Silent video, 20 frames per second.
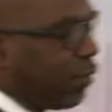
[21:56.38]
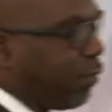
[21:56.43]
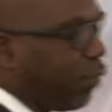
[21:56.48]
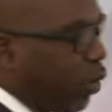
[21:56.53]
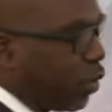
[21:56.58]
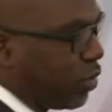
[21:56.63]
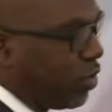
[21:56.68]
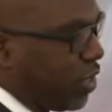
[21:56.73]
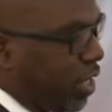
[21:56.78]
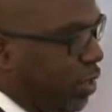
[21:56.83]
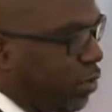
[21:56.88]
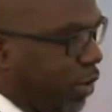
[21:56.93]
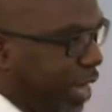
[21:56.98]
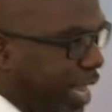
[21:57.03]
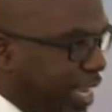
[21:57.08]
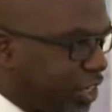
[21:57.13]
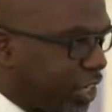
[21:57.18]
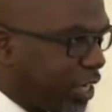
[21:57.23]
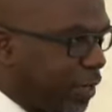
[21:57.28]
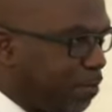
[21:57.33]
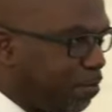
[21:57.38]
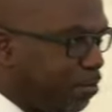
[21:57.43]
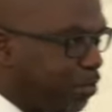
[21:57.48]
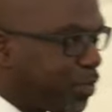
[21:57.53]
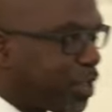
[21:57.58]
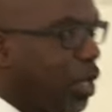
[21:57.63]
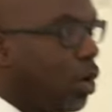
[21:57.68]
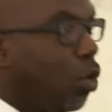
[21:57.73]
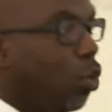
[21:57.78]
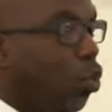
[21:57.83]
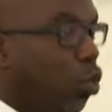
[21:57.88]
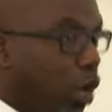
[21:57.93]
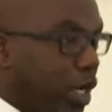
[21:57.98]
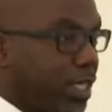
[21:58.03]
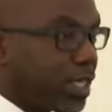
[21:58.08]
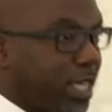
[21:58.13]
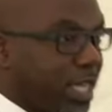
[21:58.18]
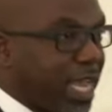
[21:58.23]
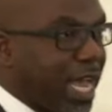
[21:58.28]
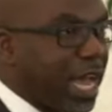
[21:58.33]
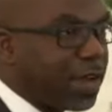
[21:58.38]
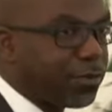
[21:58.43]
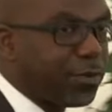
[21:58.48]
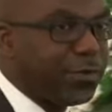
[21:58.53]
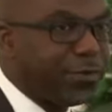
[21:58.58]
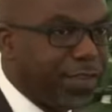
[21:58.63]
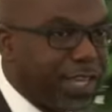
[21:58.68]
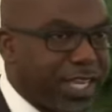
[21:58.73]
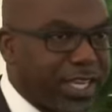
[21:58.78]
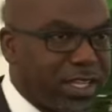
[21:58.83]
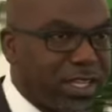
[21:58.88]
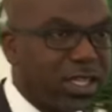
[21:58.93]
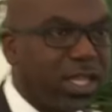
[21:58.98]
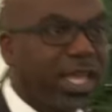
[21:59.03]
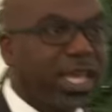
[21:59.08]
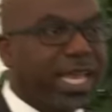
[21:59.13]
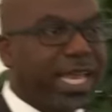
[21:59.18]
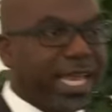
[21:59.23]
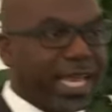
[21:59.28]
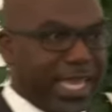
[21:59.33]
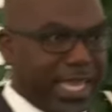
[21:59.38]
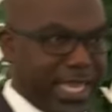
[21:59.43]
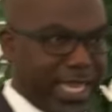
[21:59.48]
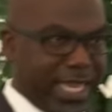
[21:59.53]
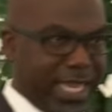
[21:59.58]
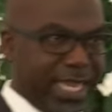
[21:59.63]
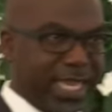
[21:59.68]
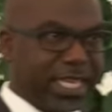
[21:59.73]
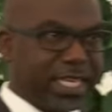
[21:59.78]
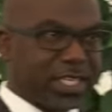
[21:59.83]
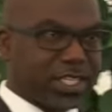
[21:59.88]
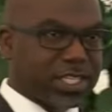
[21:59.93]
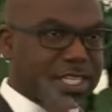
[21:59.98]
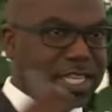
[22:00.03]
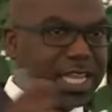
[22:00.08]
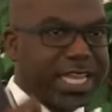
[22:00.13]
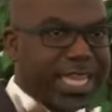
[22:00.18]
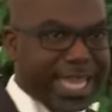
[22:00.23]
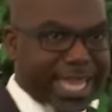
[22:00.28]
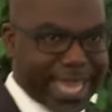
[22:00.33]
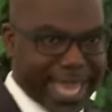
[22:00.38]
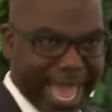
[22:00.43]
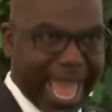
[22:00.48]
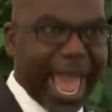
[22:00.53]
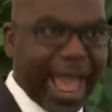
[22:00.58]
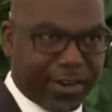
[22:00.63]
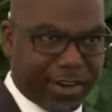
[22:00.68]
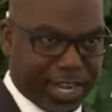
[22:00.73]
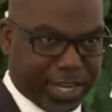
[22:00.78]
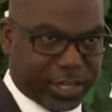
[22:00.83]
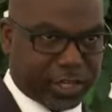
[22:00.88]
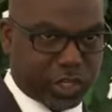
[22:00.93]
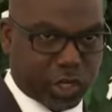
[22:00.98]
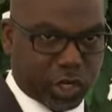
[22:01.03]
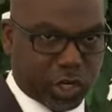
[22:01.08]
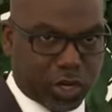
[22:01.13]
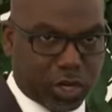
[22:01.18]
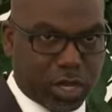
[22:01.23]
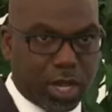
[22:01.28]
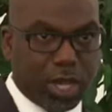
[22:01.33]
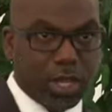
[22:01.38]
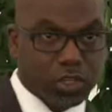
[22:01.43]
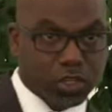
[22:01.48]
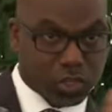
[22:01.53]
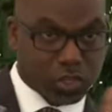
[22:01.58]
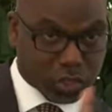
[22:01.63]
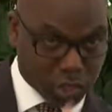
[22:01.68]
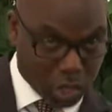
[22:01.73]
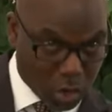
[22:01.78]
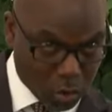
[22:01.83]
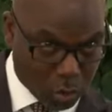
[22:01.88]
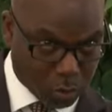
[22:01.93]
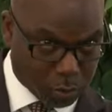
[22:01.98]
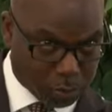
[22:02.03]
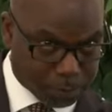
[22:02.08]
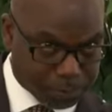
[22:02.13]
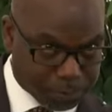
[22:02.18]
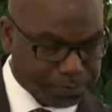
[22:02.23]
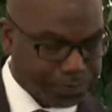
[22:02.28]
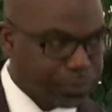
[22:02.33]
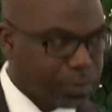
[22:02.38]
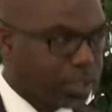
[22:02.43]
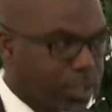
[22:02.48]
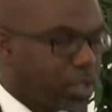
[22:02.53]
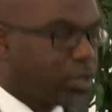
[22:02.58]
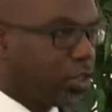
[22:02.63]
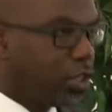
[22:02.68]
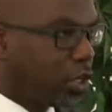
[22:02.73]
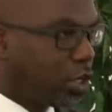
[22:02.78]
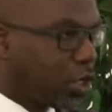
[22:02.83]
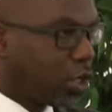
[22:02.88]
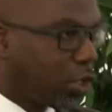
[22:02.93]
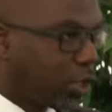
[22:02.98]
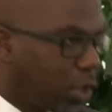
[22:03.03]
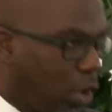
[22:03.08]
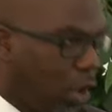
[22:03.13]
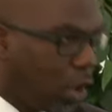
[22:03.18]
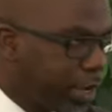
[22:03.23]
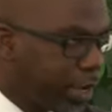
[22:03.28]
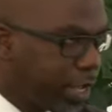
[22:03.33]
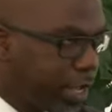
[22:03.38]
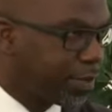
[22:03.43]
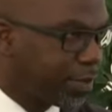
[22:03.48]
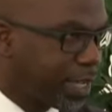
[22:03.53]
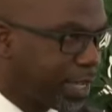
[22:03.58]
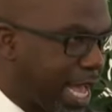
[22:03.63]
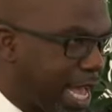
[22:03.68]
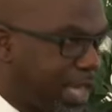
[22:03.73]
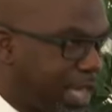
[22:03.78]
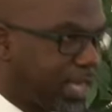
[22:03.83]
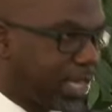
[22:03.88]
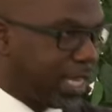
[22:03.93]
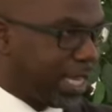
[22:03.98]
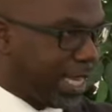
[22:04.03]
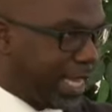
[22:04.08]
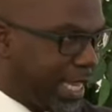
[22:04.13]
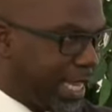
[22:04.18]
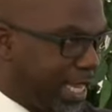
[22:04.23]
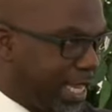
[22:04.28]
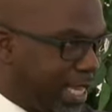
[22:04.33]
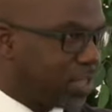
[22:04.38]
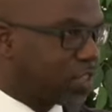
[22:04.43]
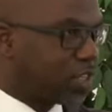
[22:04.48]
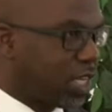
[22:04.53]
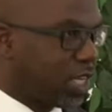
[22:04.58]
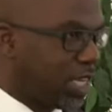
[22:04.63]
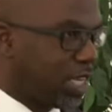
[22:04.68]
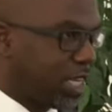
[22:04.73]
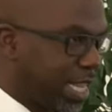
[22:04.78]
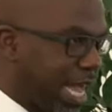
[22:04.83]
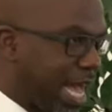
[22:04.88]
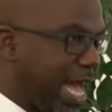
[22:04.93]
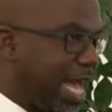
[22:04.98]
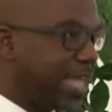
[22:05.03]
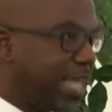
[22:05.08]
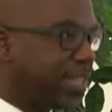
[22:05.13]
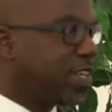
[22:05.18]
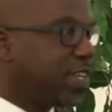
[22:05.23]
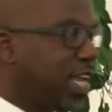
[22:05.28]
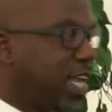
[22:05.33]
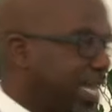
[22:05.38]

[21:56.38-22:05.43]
fourth generation. What did God reveal? His character. So, the glory of God is God's